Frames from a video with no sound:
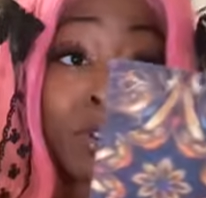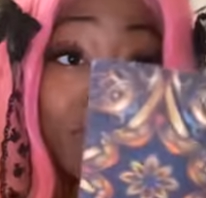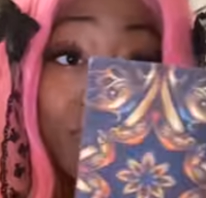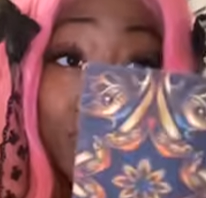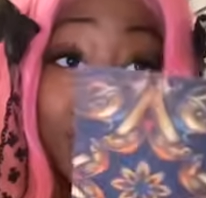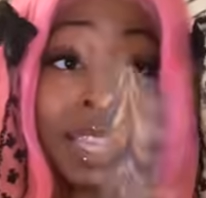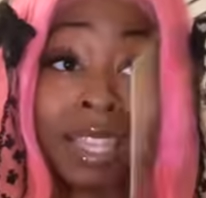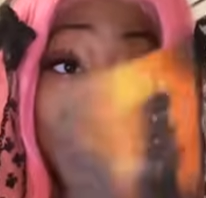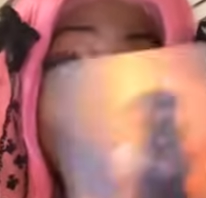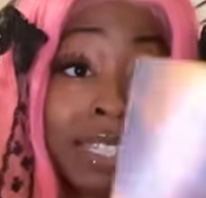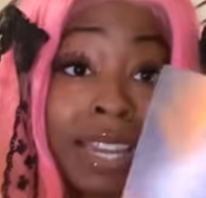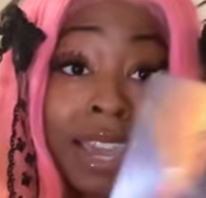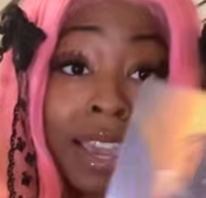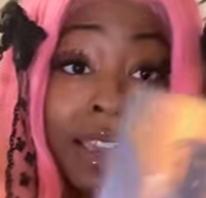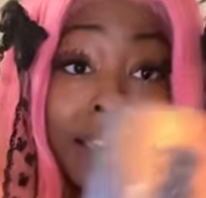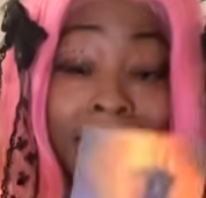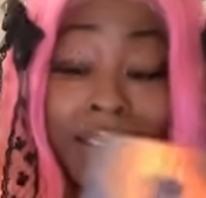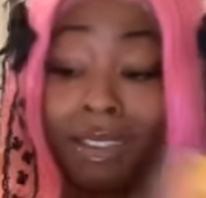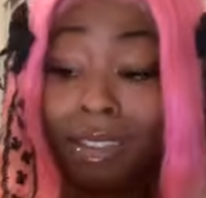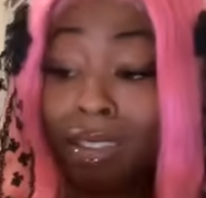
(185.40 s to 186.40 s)
to be in this
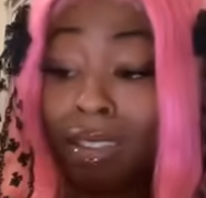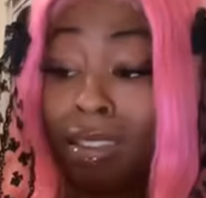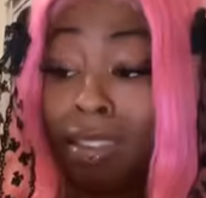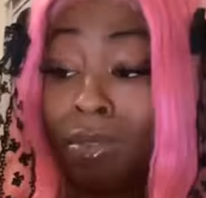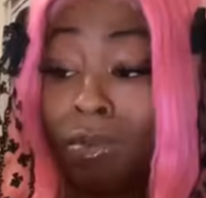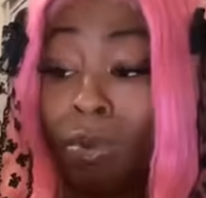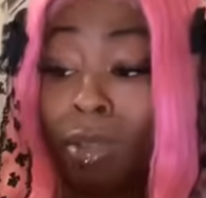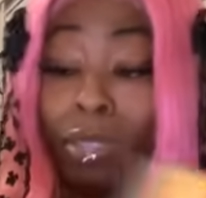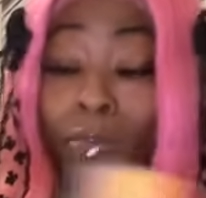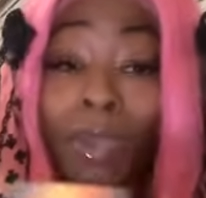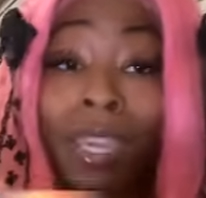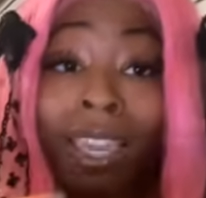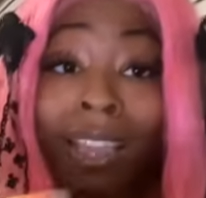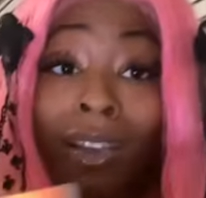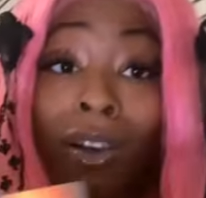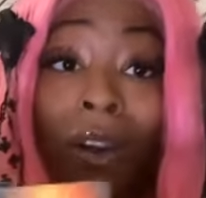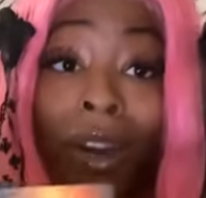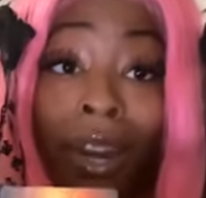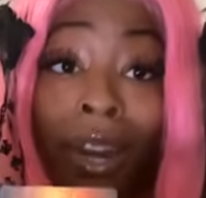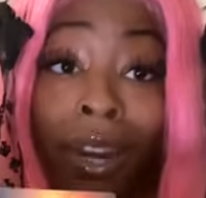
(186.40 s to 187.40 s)
deck with being
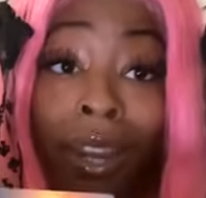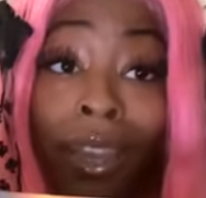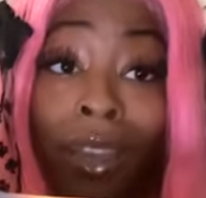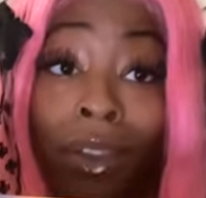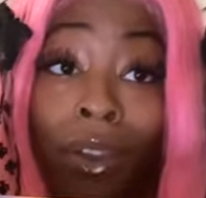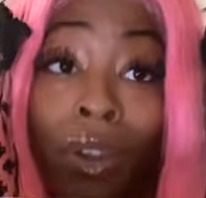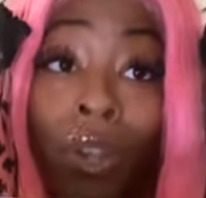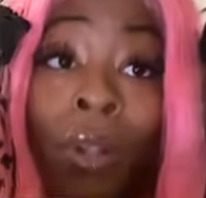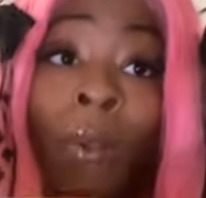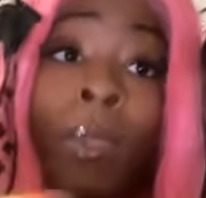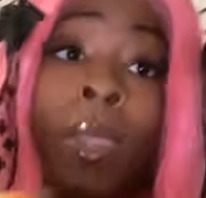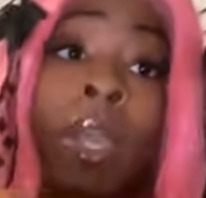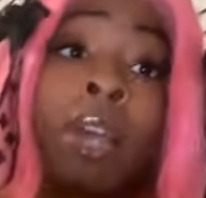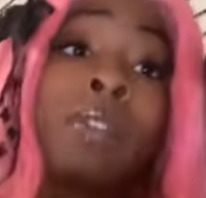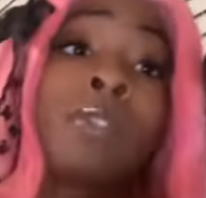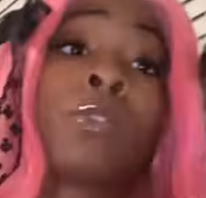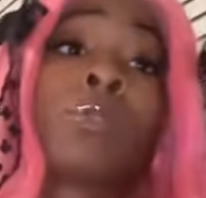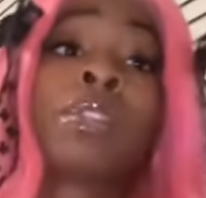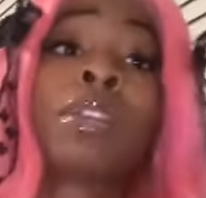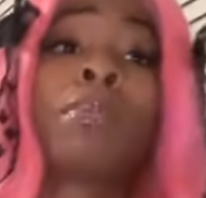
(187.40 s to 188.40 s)
guarded here.
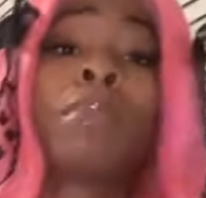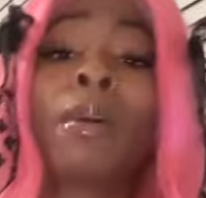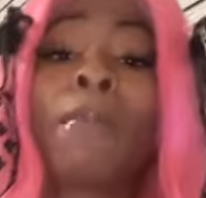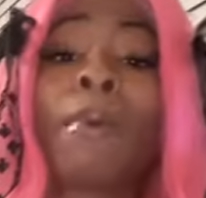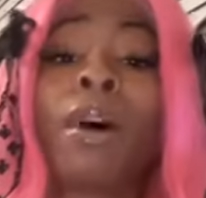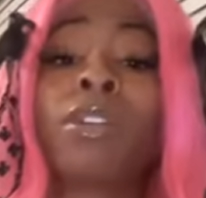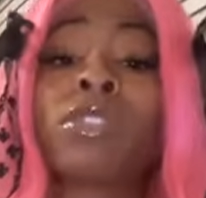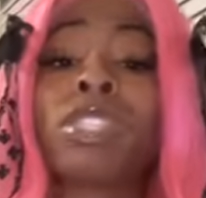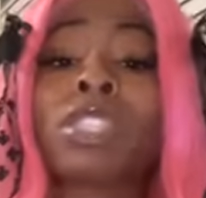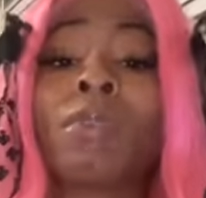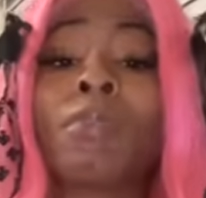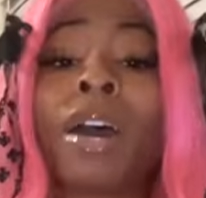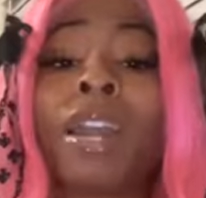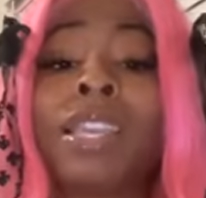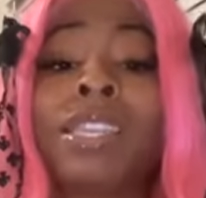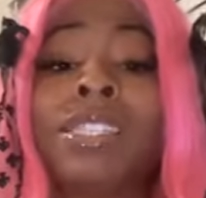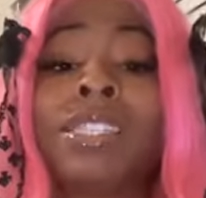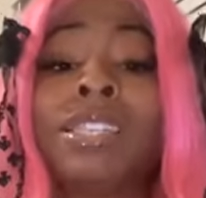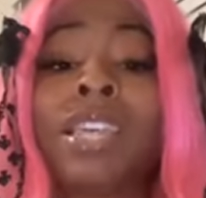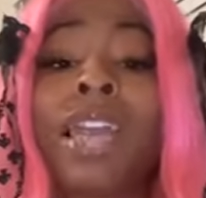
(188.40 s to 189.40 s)
So something about
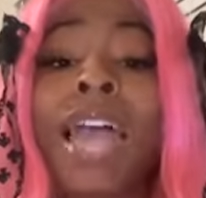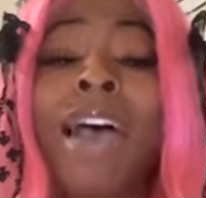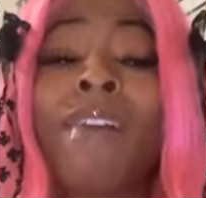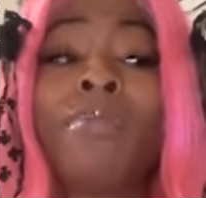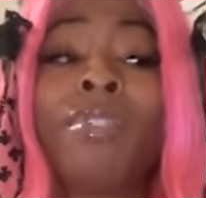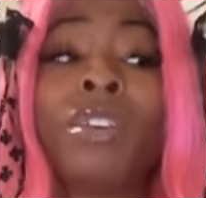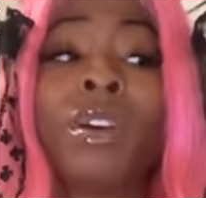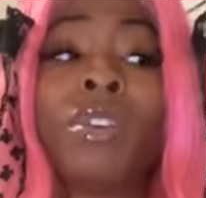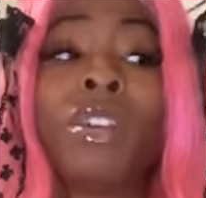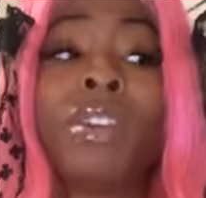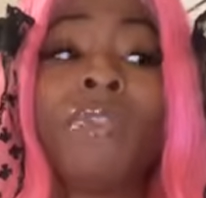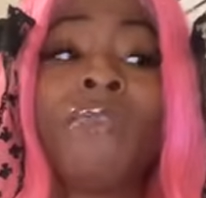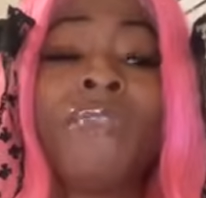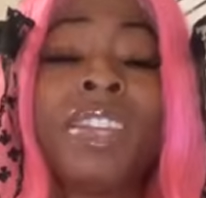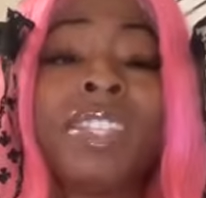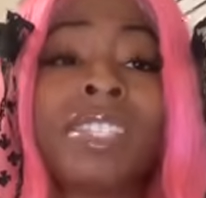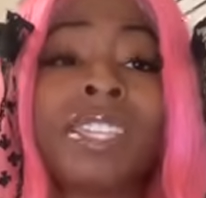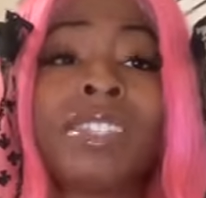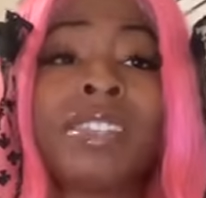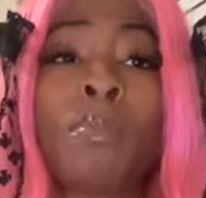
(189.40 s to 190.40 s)
somebody's having their
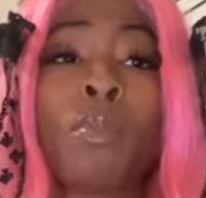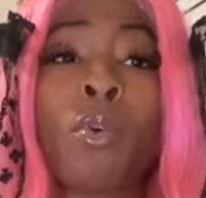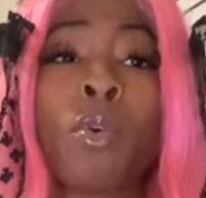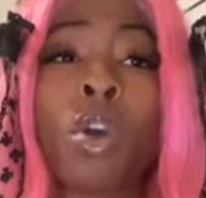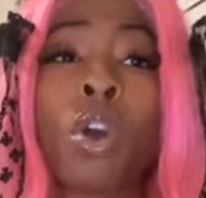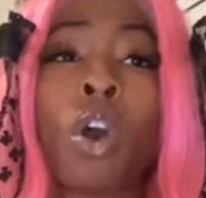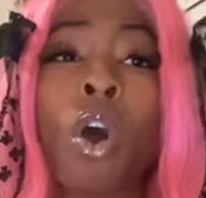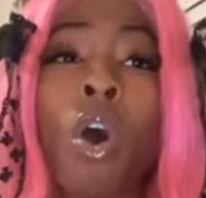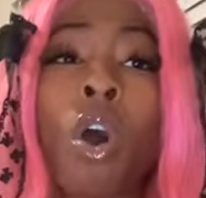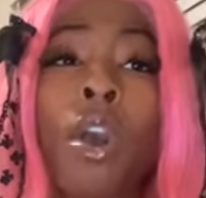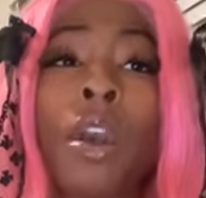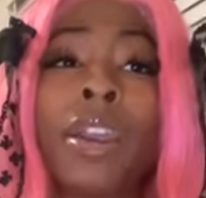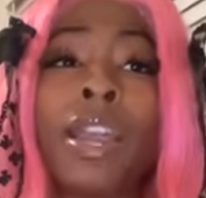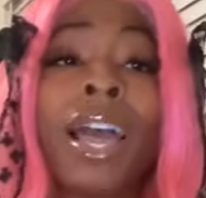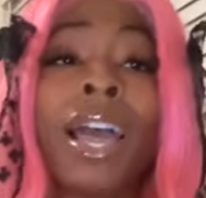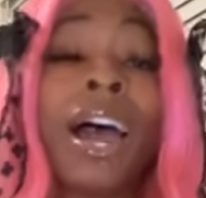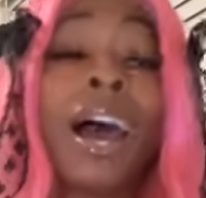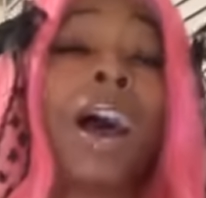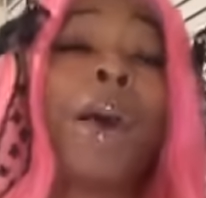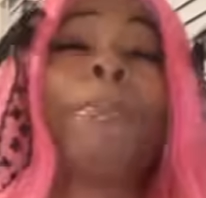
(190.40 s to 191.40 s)
defenses up or guard,
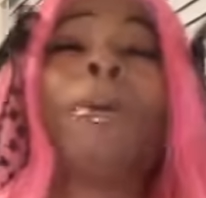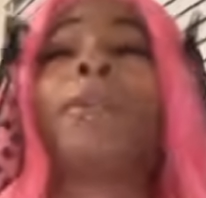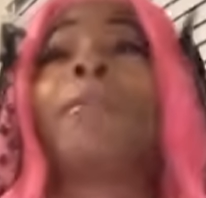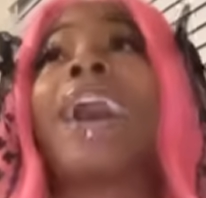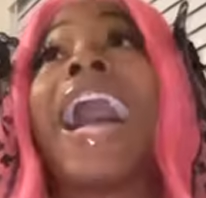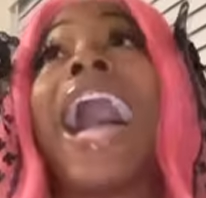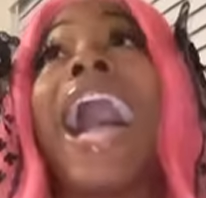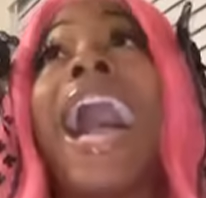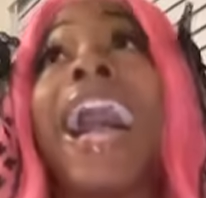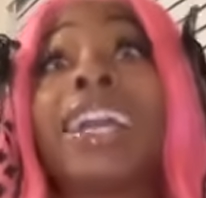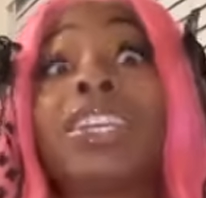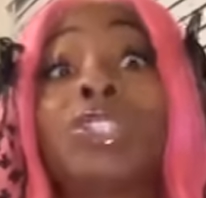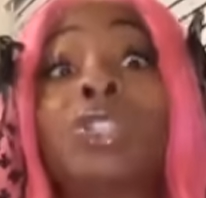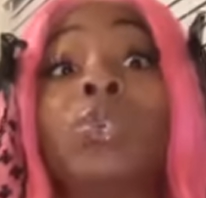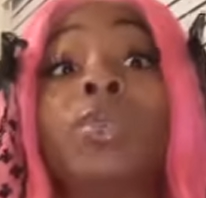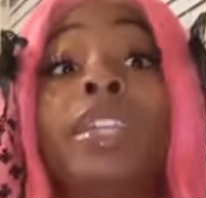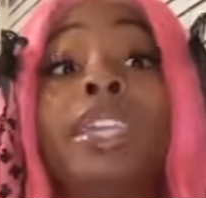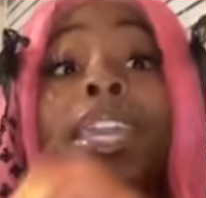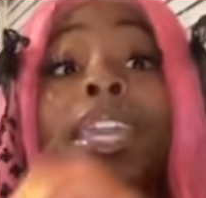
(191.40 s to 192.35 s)
but I'm actually